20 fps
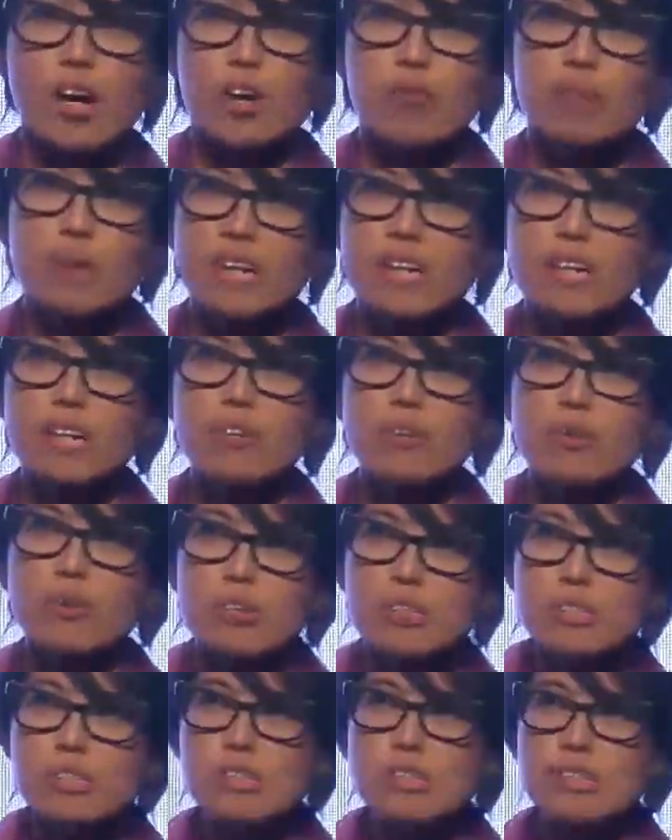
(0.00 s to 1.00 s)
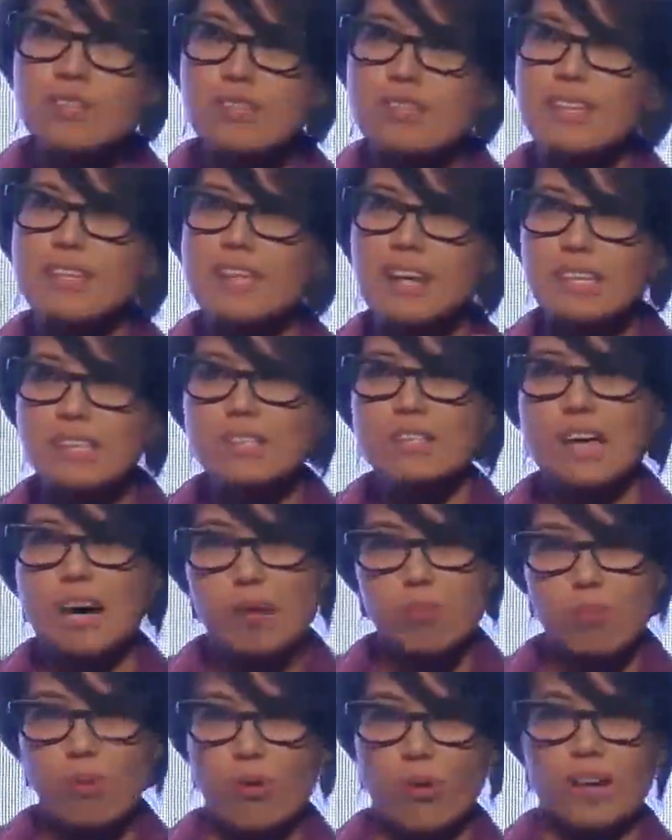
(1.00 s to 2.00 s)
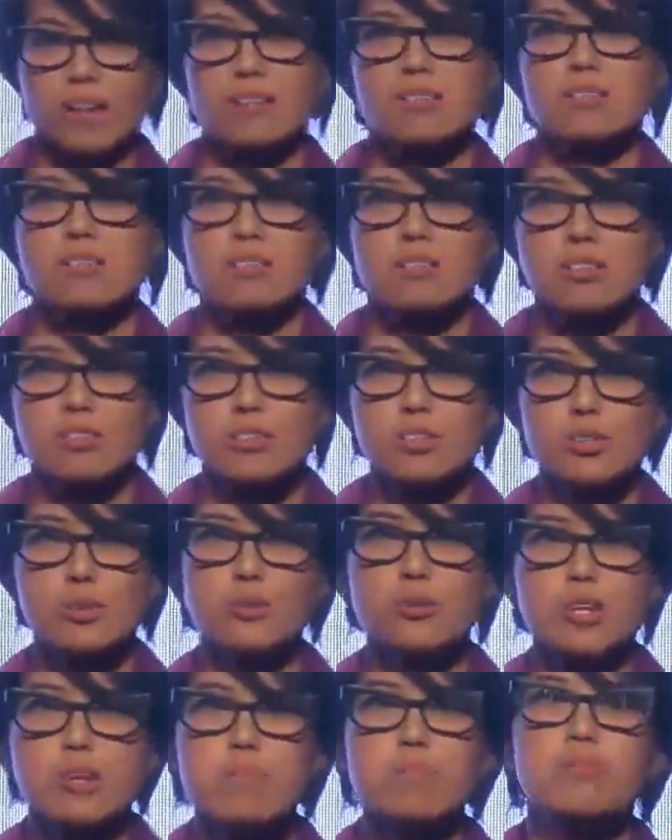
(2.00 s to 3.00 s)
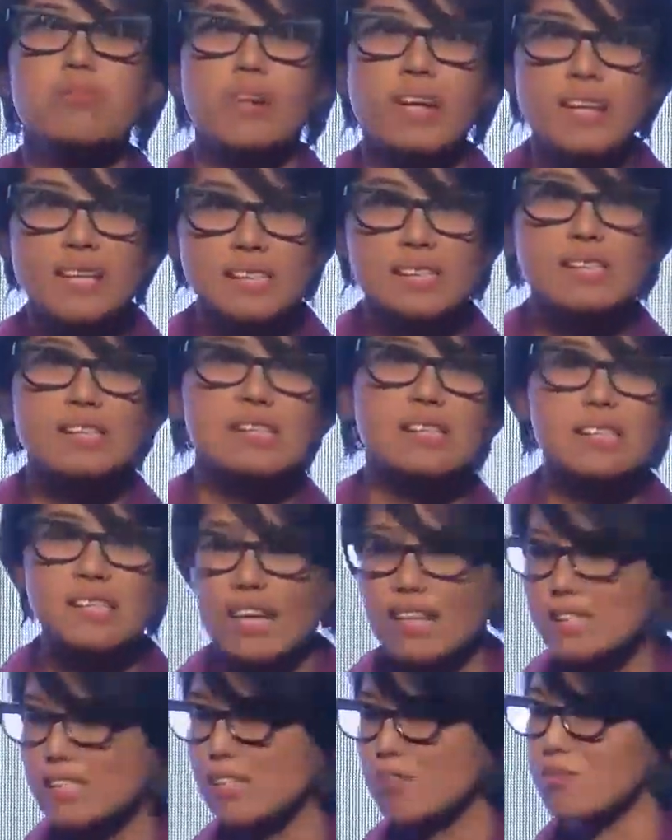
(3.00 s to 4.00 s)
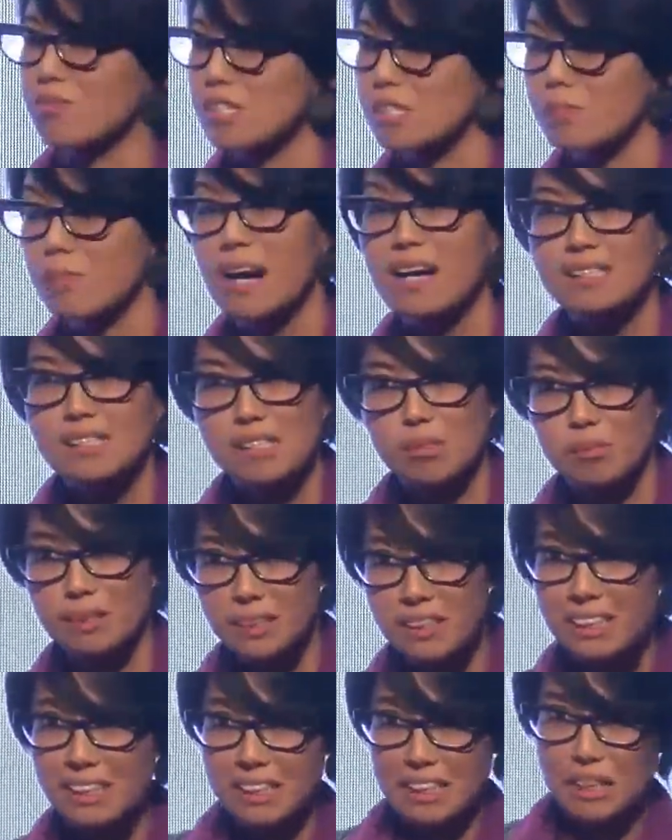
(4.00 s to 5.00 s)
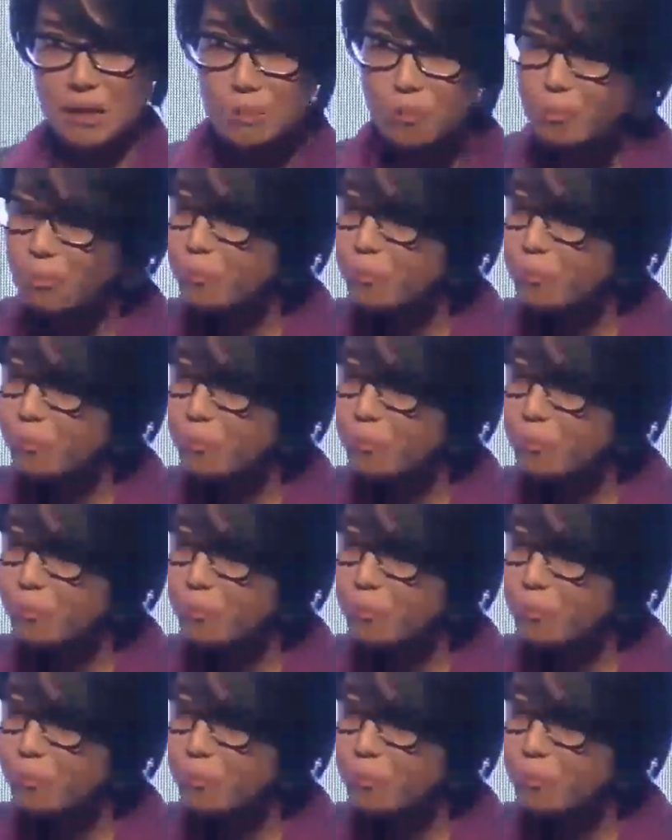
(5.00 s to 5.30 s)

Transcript: But in order to even get to that point, to embrace this sense of responsibility,